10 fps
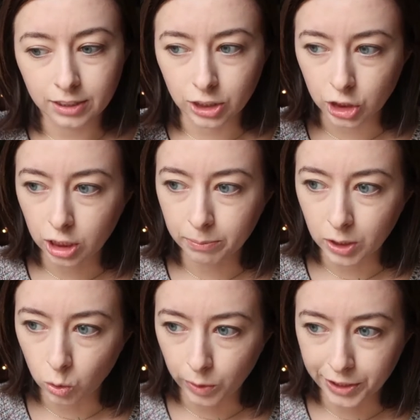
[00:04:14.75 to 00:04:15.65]

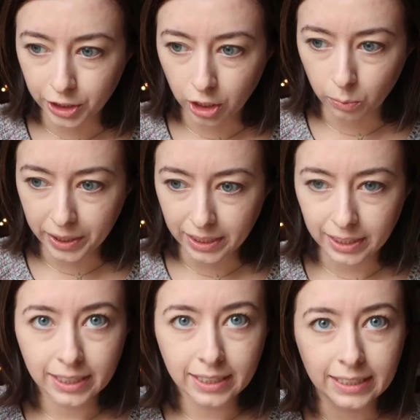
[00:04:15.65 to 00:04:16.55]
Determine where you're going
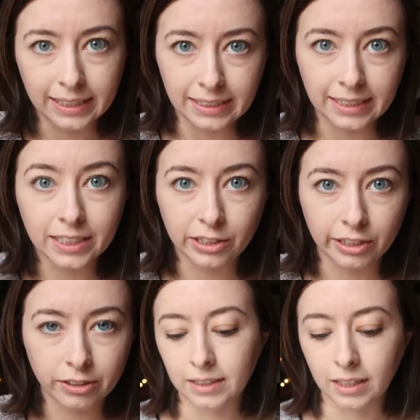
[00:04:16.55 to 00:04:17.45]
and get there.